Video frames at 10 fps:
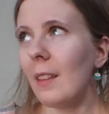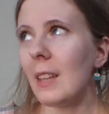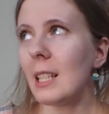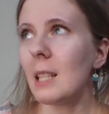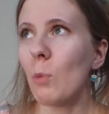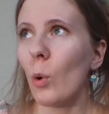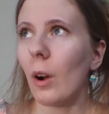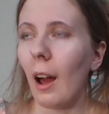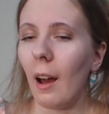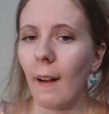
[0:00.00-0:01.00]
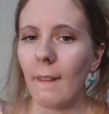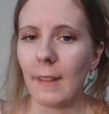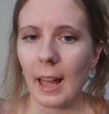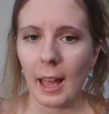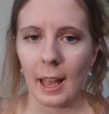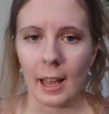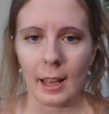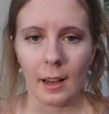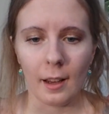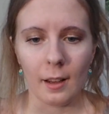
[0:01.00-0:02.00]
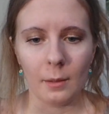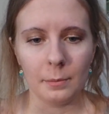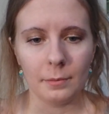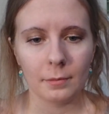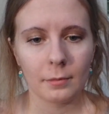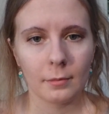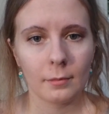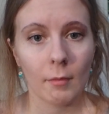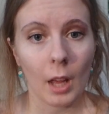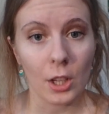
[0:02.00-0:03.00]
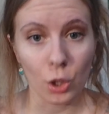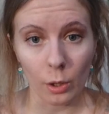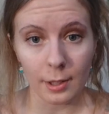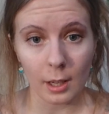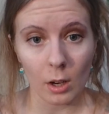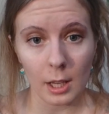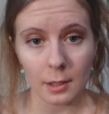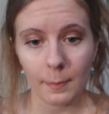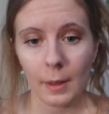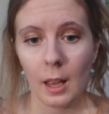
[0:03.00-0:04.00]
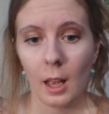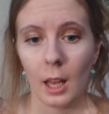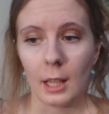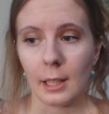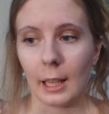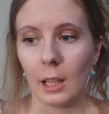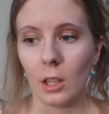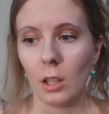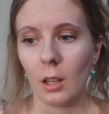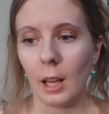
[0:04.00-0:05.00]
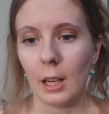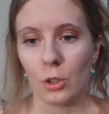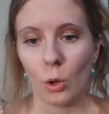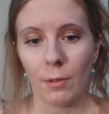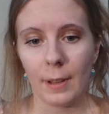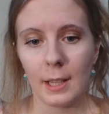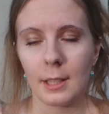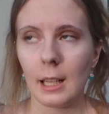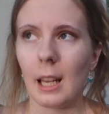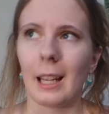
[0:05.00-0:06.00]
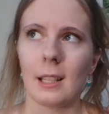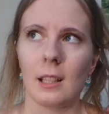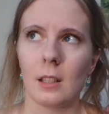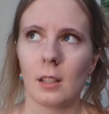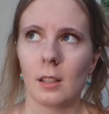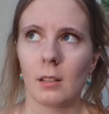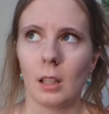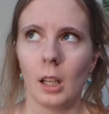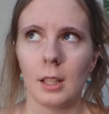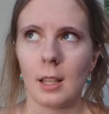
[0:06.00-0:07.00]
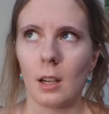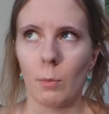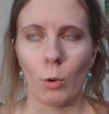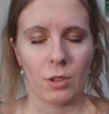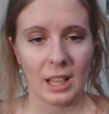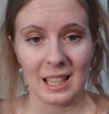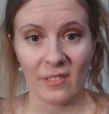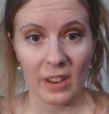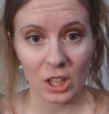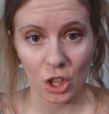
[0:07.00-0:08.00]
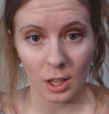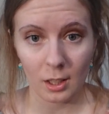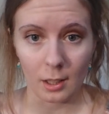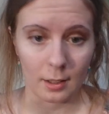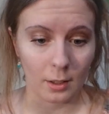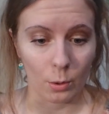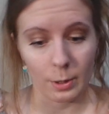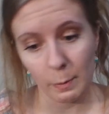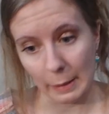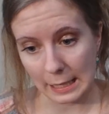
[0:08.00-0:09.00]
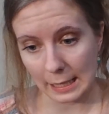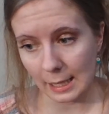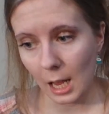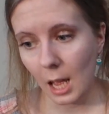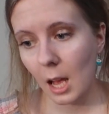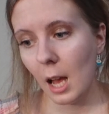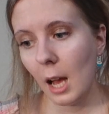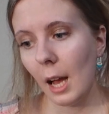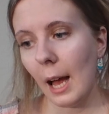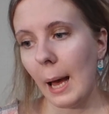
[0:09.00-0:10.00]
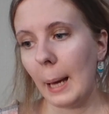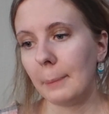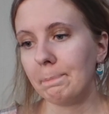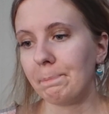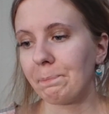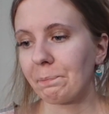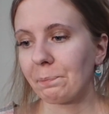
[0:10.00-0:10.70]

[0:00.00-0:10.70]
this is more of a adult series. It's like an adult fantasy. I guess it's considered more science fiction because it's all space. And